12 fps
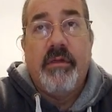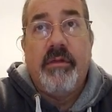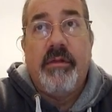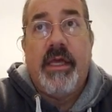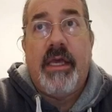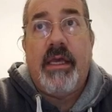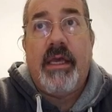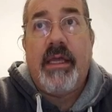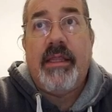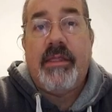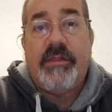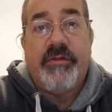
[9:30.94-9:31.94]

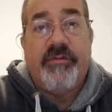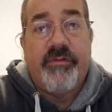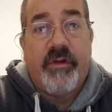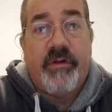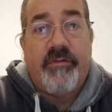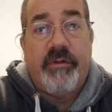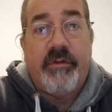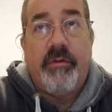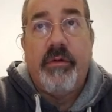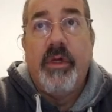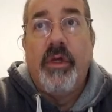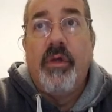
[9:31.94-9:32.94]
that's in front of you.
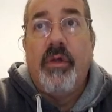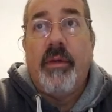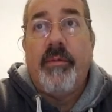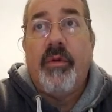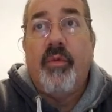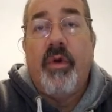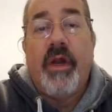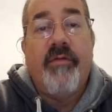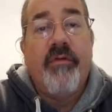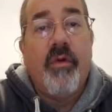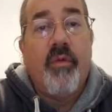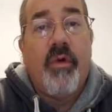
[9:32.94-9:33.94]

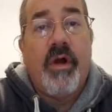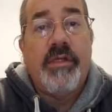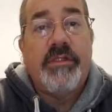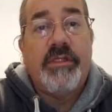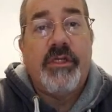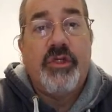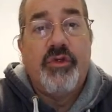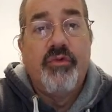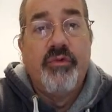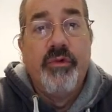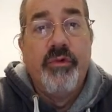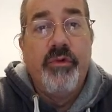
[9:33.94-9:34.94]
Whatever it was that
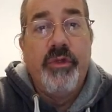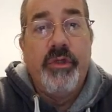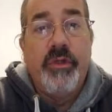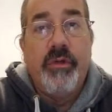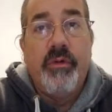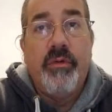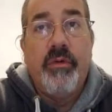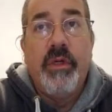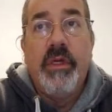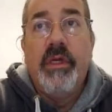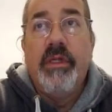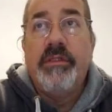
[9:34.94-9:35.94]
drew you
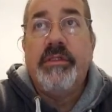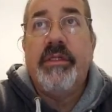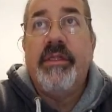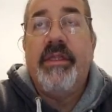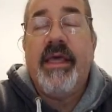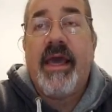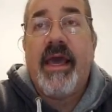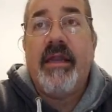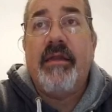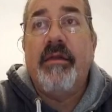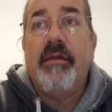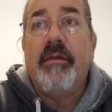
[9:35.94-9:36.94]
to
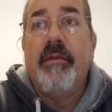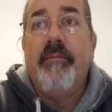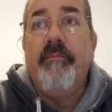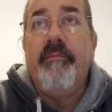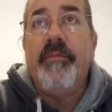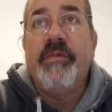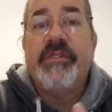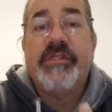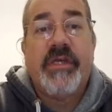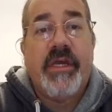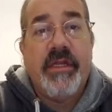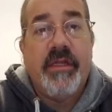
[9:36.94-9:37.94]
that
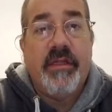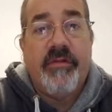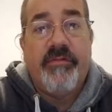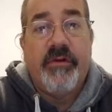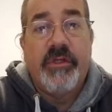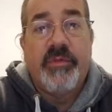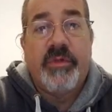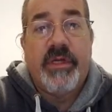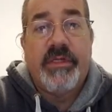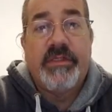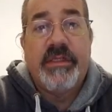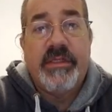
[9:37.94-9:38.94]
site in the first
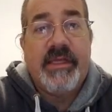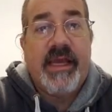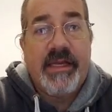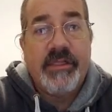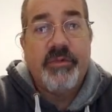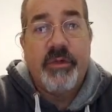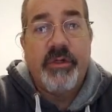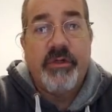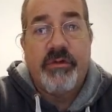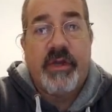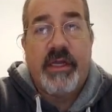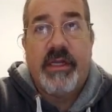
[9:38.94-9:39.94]
place, that is what you're
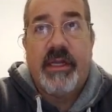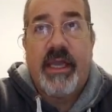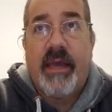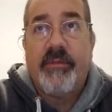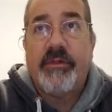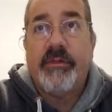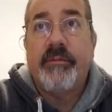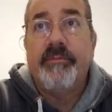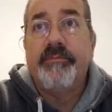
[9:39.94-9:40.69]
trying to capture.